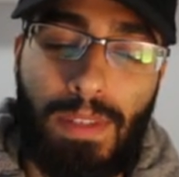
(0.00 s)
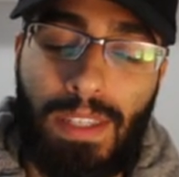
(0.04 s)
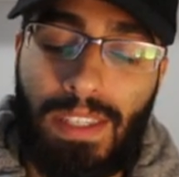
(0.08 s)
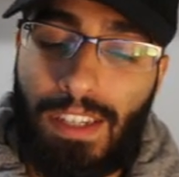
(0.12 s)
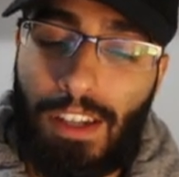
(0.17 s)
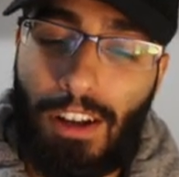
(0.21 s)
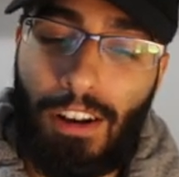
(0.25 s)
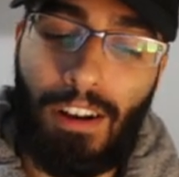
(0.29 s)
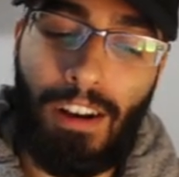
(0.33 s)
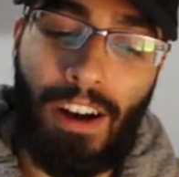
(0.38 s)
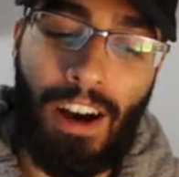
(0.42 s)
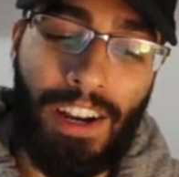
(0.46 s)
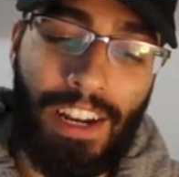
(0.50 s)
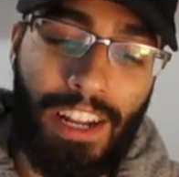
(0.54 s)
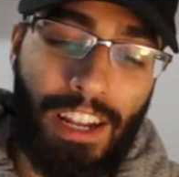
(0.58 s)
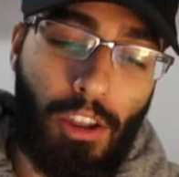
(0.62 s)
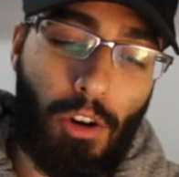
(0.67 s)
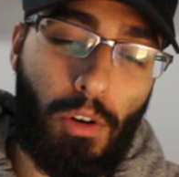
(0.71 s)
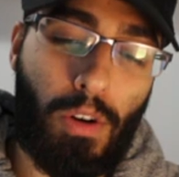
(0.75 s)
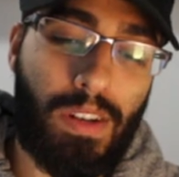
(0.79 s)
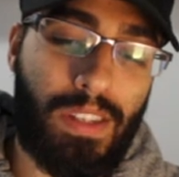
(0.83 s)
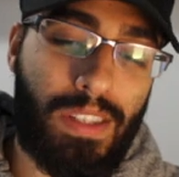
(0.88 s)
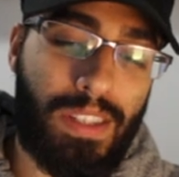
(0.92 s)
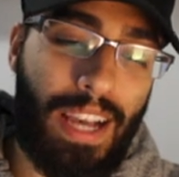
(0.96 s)
still on the
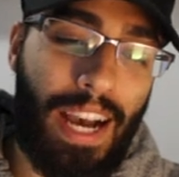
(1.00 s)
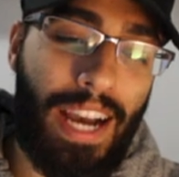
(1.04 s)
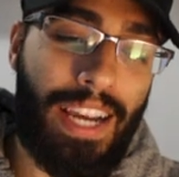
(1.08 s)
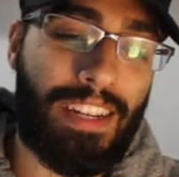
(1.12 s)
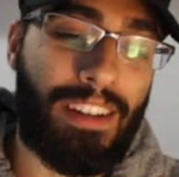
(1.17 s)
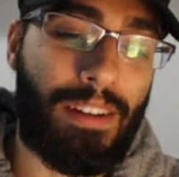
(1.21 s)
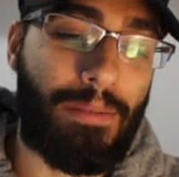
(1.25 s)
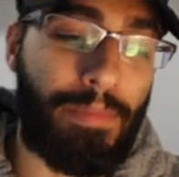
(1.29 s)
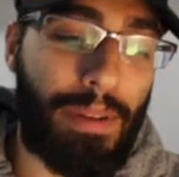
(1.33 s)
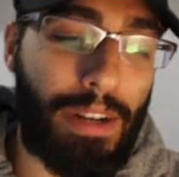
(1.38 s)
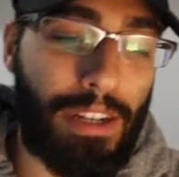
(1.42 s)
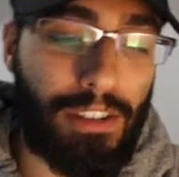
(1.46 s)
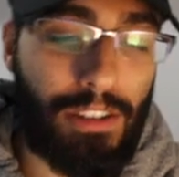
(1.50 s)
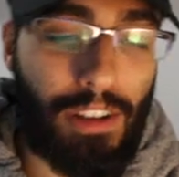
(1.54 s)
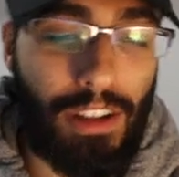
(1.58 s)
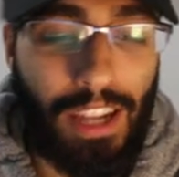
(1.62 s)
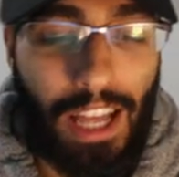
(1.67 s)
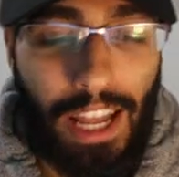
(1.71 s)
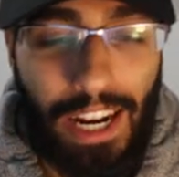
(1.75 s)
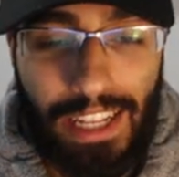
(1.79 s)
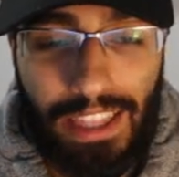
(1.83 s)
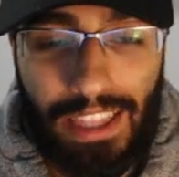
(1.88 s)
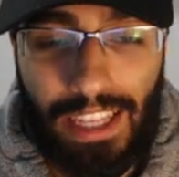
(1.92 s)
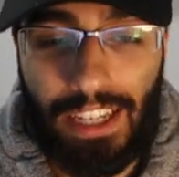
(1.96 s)
lower side compared to a
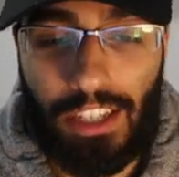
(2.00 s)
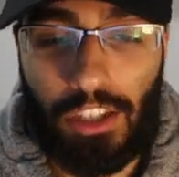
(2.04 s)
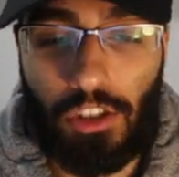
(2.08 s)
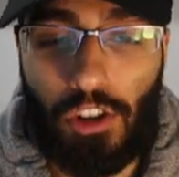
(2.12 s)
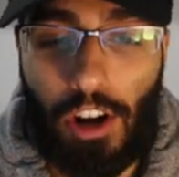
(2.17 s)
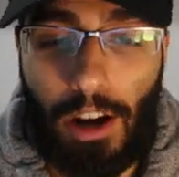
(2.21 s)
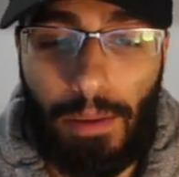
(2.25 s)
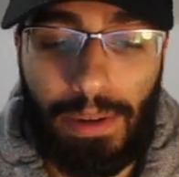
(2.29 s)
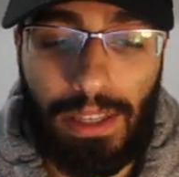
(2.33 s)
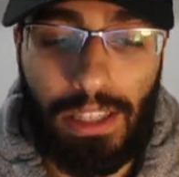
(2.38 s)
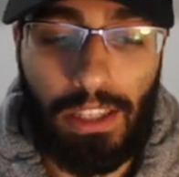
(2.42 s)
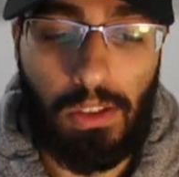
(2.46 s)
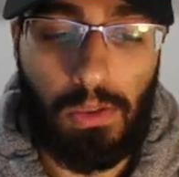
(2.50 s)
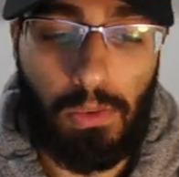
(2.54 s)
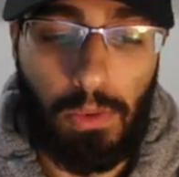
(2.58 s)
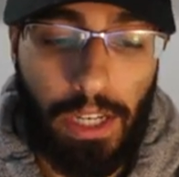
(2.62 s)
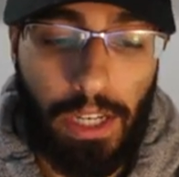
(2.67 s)
lot of things dropping this